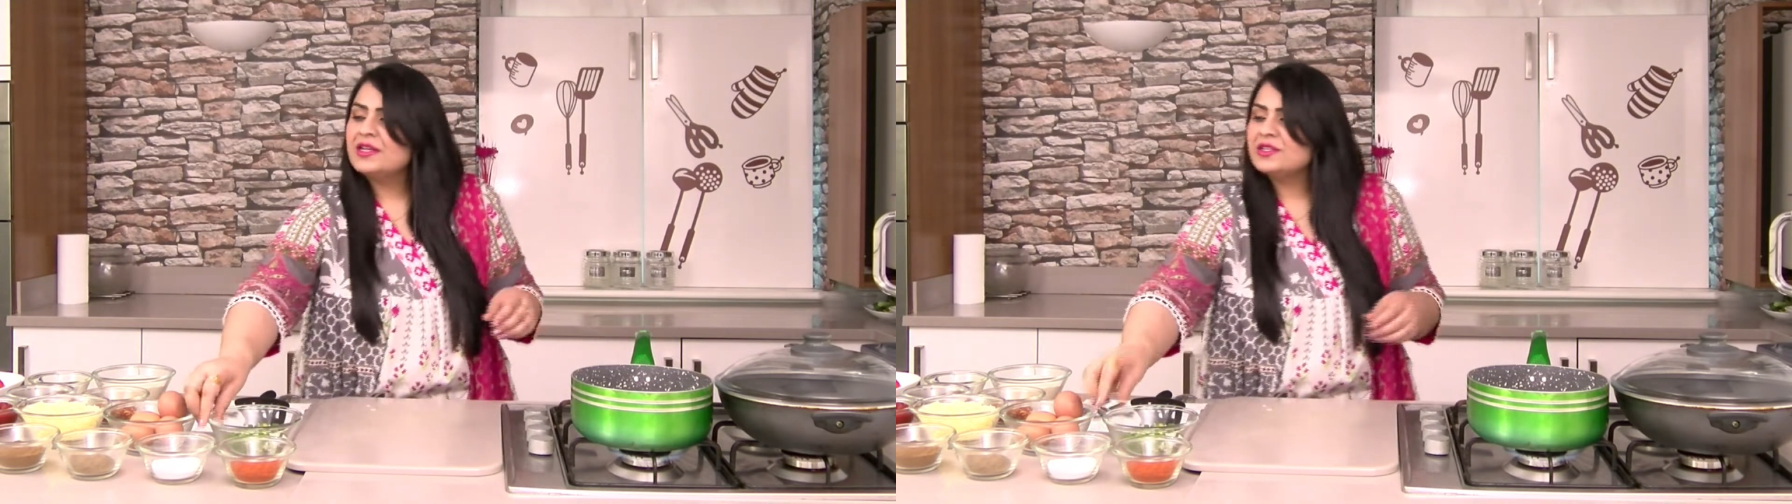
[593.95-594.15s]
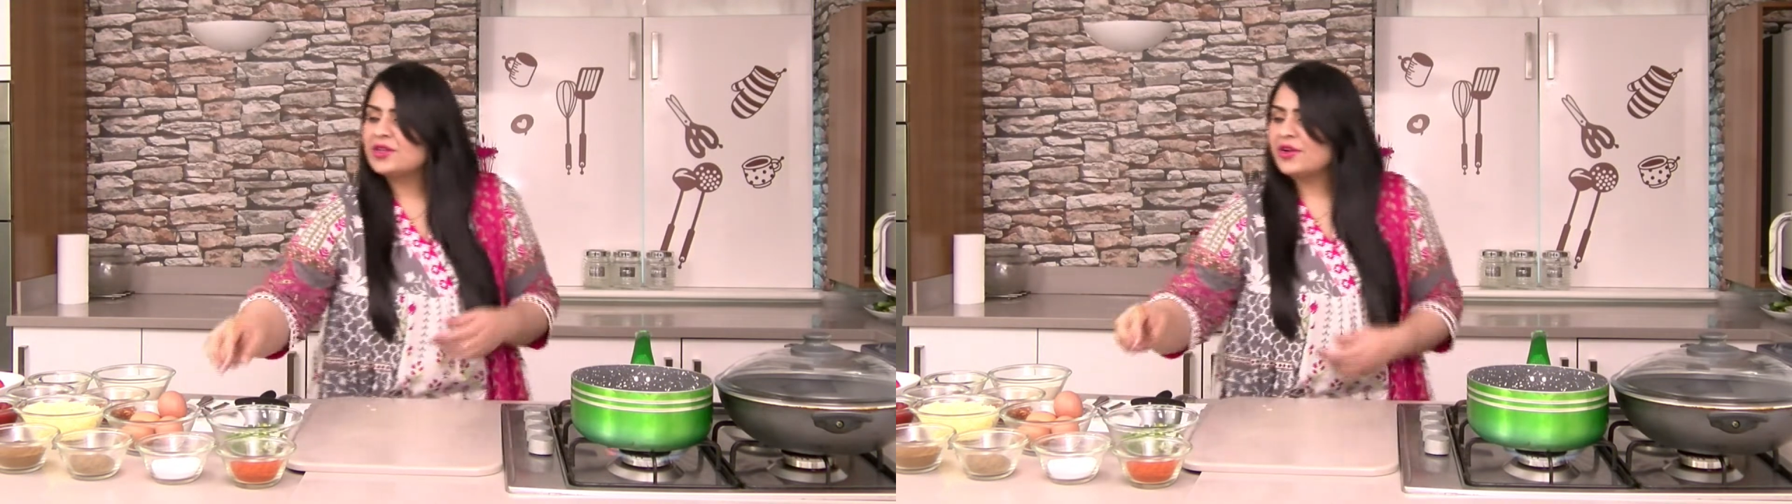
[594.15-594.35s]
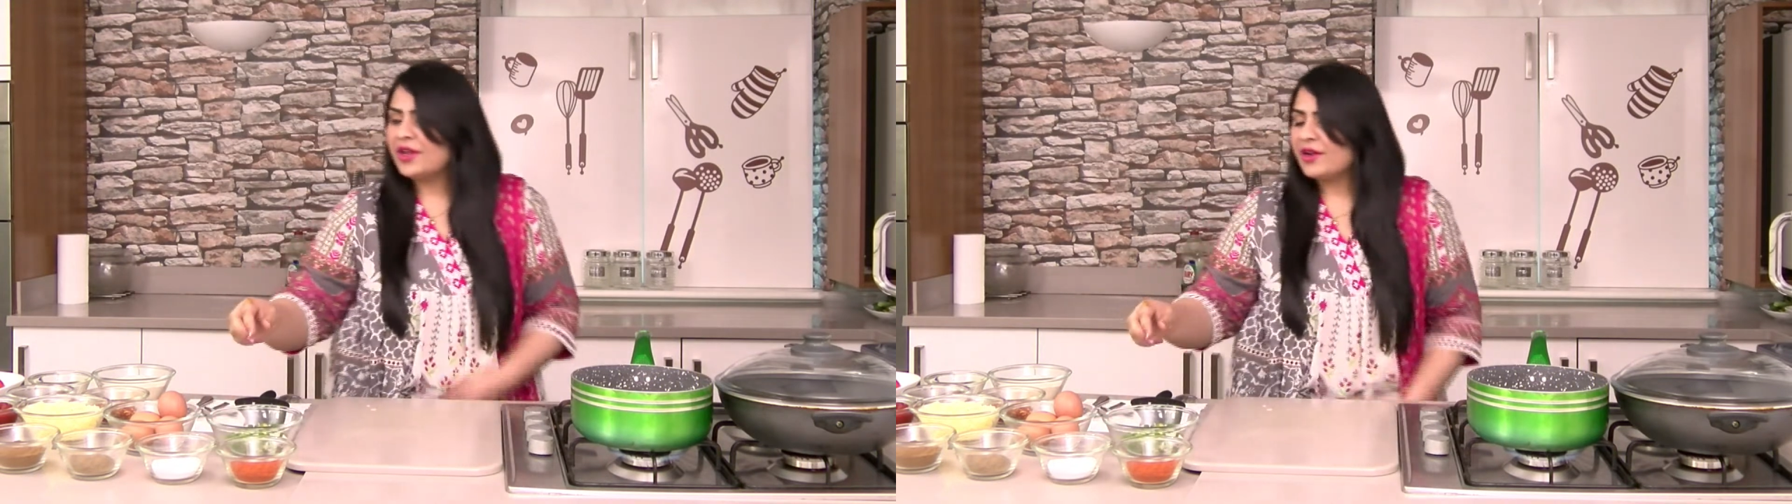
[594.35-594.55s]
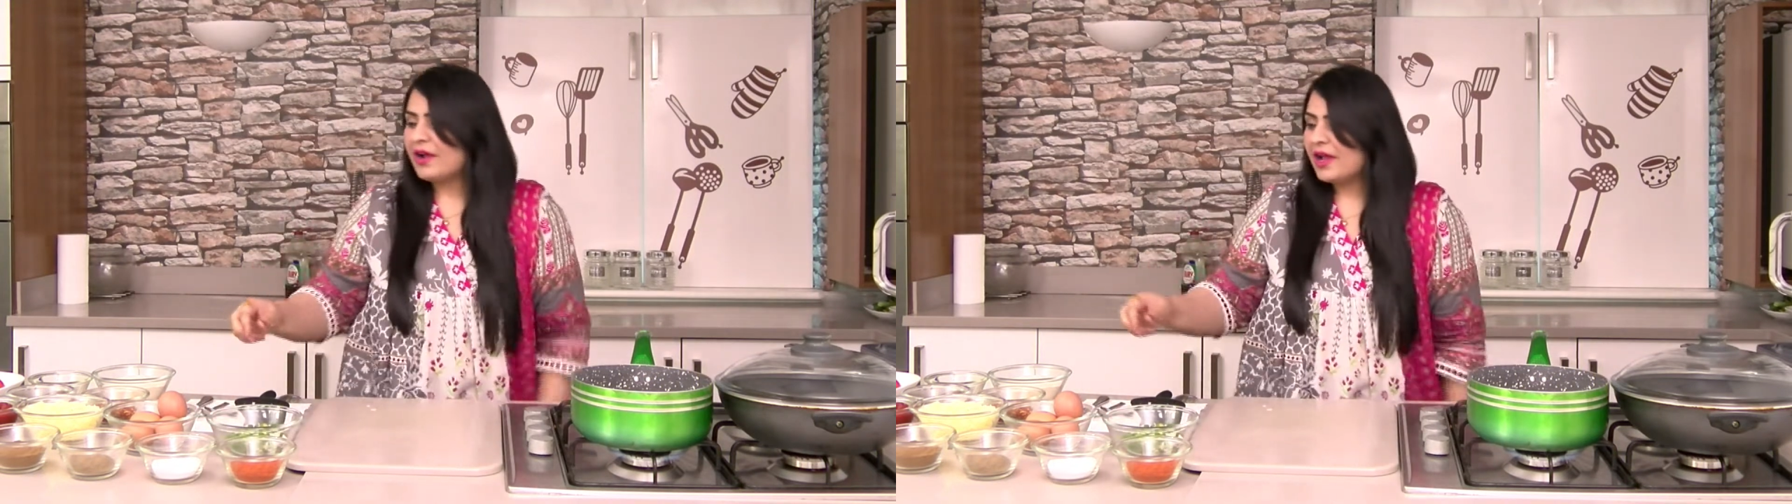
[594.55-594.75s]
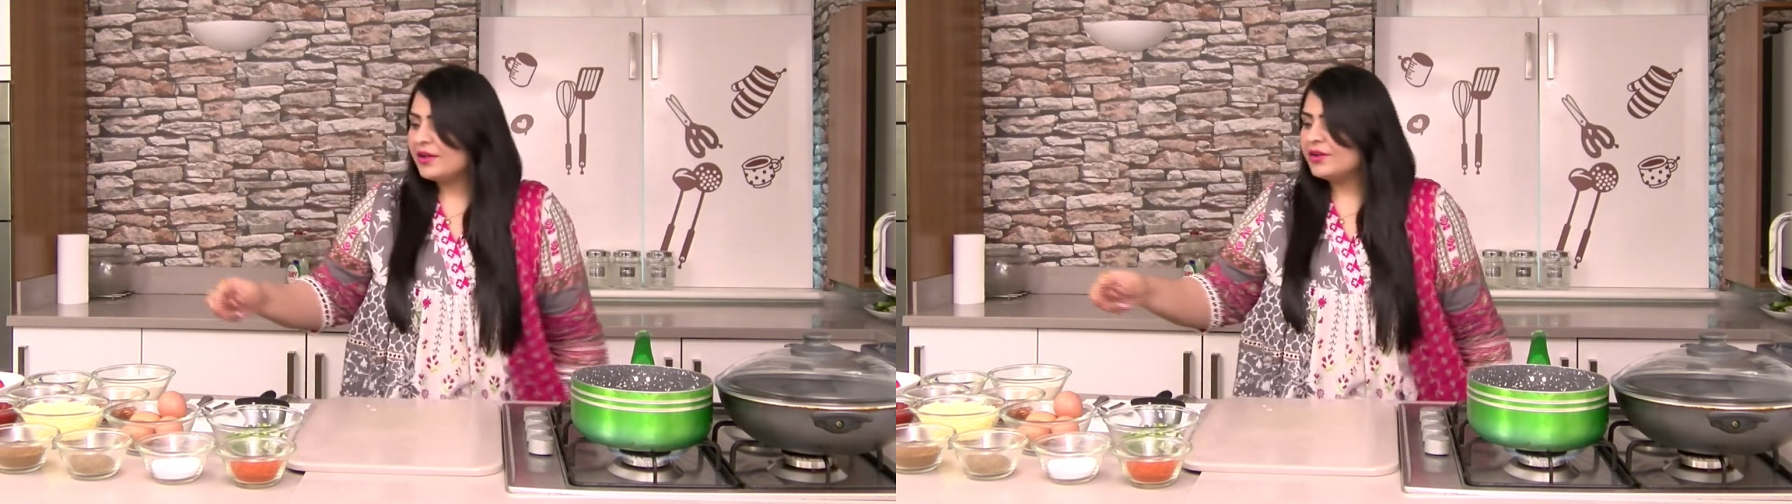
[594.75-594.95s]
So here
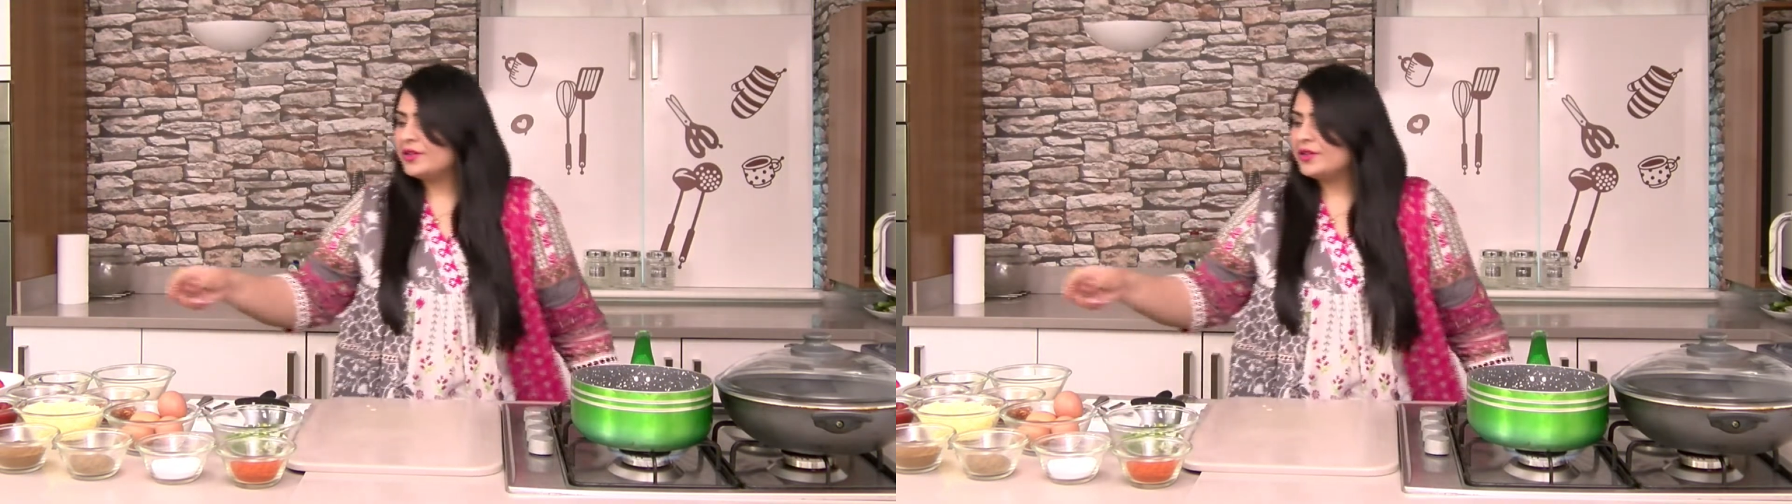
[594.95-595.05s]
I got the